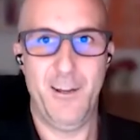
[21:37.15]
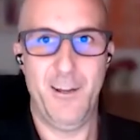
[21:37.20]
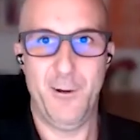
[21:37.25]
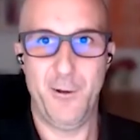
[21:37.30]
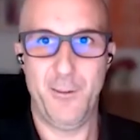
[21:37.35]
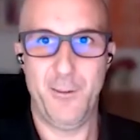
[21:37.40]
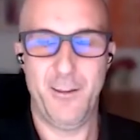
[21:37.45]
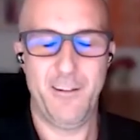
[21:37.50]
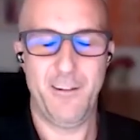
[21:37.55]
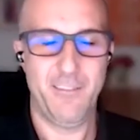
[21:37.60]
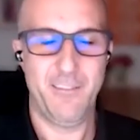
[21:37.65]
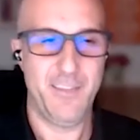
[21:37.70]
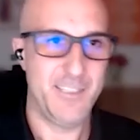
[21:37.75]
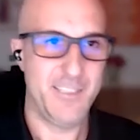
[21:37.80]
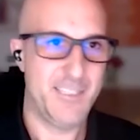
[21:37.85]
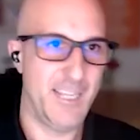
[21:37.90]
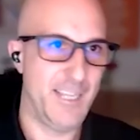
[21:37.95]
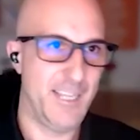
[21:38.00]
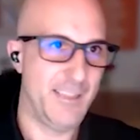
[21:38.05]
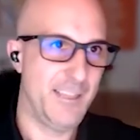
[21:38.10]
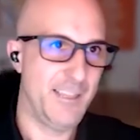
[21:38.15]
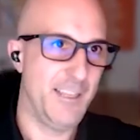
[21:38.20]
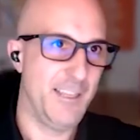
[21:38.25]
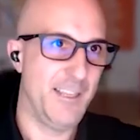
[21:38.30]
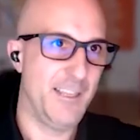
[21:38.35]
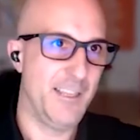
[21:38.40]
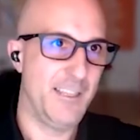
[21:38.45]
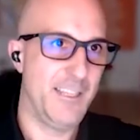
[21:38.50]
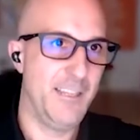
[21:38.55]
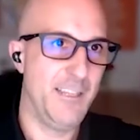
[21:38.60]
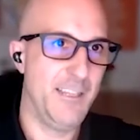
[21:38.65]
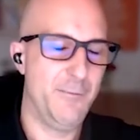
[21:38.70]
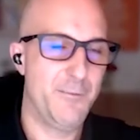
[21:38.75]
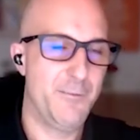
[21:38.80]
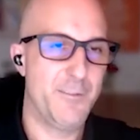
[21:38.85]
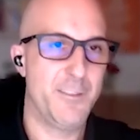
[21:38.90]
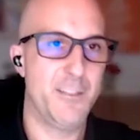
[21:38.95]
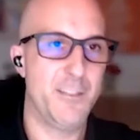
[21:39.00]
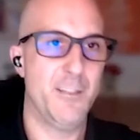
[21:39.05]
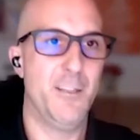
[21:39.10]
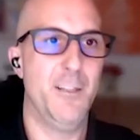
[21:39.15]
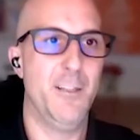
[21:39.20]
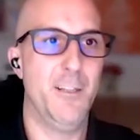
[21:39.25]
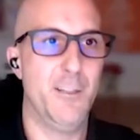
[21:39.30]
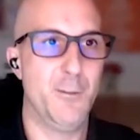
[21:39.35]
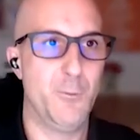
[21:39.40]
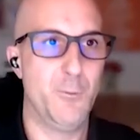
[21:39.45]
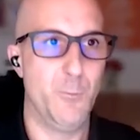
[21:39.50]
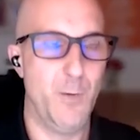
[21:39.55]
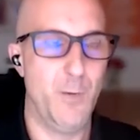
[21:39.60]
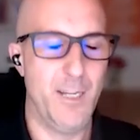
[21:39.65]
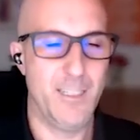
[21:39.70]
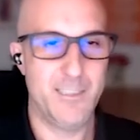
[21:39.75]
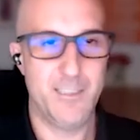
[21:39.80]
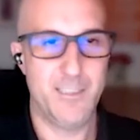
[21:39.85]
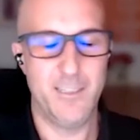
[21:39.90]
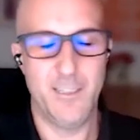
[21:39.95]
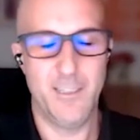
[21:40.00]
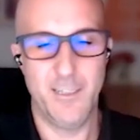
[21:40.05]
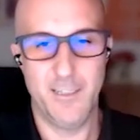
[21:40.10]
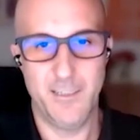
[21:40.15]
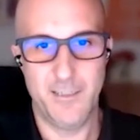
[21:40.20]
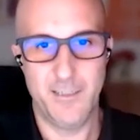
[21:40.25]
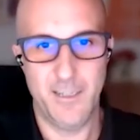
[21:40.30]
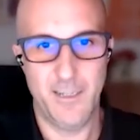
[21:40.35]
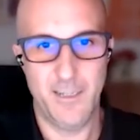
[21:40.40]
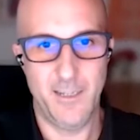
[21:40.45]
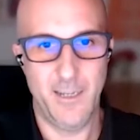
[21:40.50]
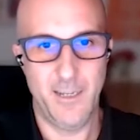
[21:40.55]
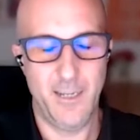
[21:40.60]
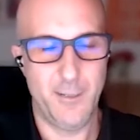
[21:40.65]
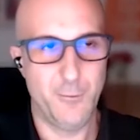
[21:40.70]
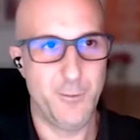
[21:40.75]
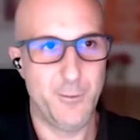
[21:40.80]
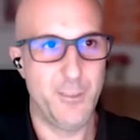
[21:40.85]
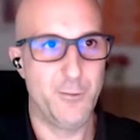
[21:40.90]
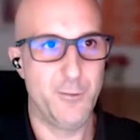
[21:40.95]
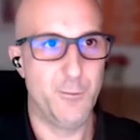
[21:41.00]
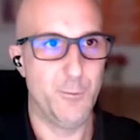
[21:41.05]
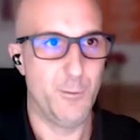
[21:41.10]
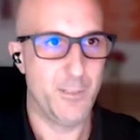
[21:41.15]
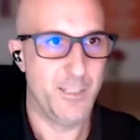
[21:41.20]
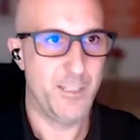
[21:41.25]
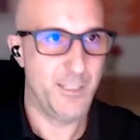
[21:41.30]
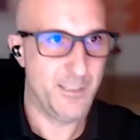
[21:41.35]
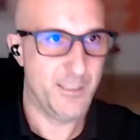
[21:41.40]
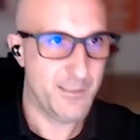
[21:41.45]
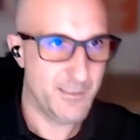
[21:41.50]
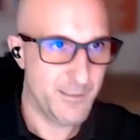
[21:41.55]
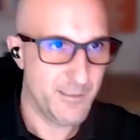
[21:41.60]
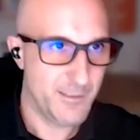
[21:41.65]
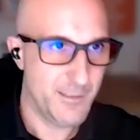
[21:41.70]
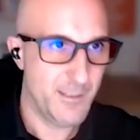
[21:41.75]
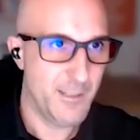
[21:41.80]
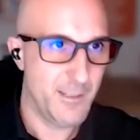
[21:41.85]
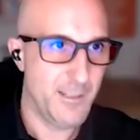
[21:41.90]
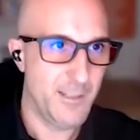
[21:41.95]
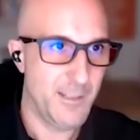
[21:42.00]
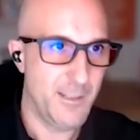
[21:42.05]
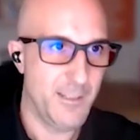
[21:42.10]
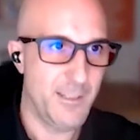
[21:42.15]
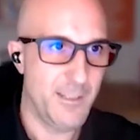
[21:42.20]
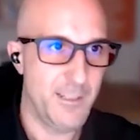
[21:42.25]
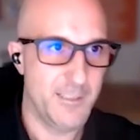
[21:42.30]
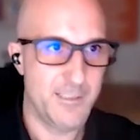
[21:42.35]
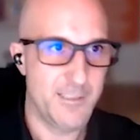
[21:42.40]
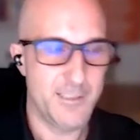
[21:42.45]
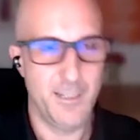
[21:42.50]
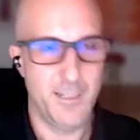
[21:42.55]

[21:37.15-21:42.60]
Other things that gives to us the IoT toolkit is